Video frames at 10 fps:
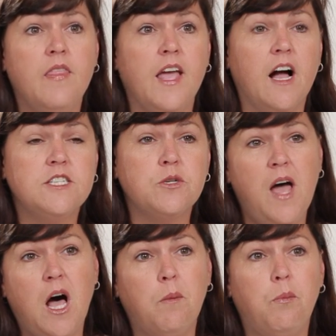They also
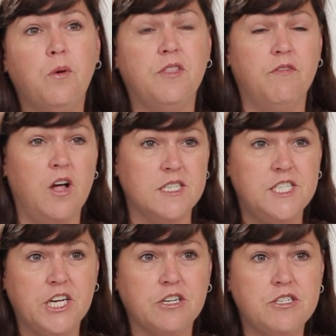help with the
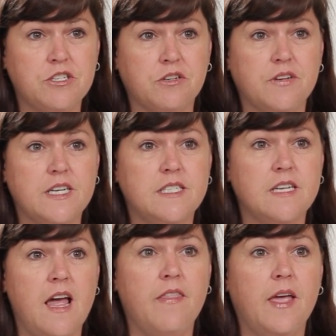volunteer
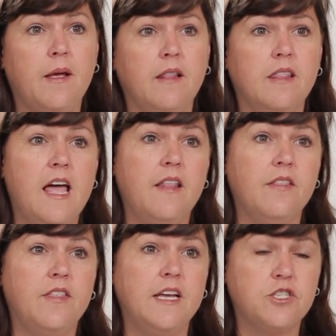service, and they
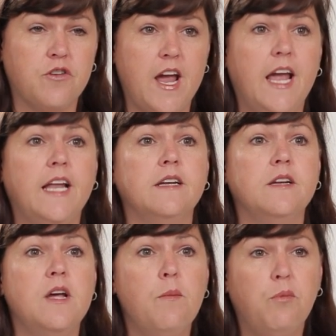let they train
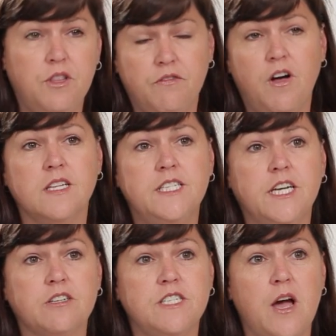and put the
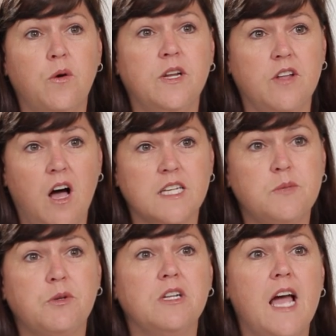volunteers out in the
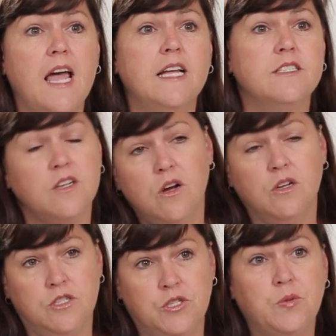hospital and
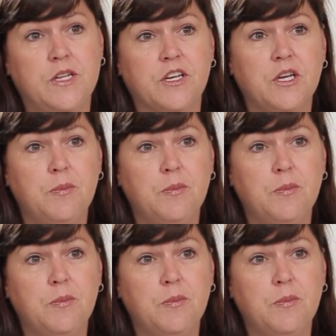soon in the